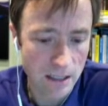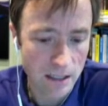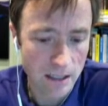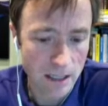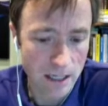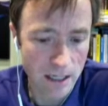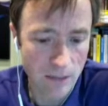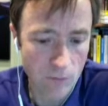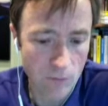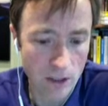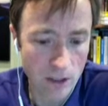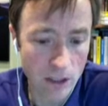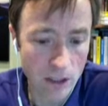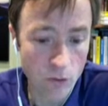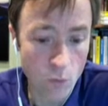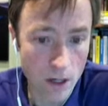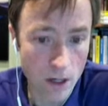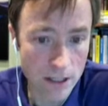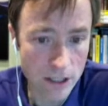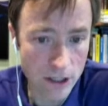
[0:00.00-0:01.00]
it went in
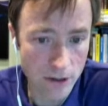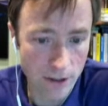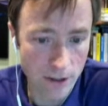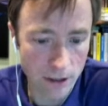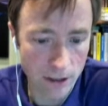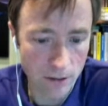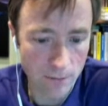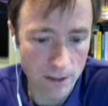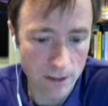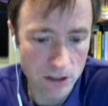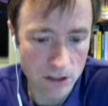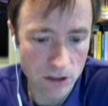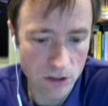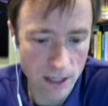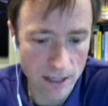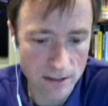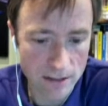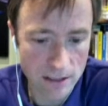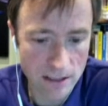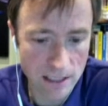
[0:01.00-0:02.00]
1-year increments,
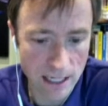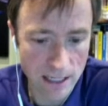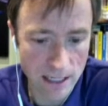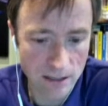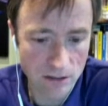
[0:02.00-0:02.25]
2010,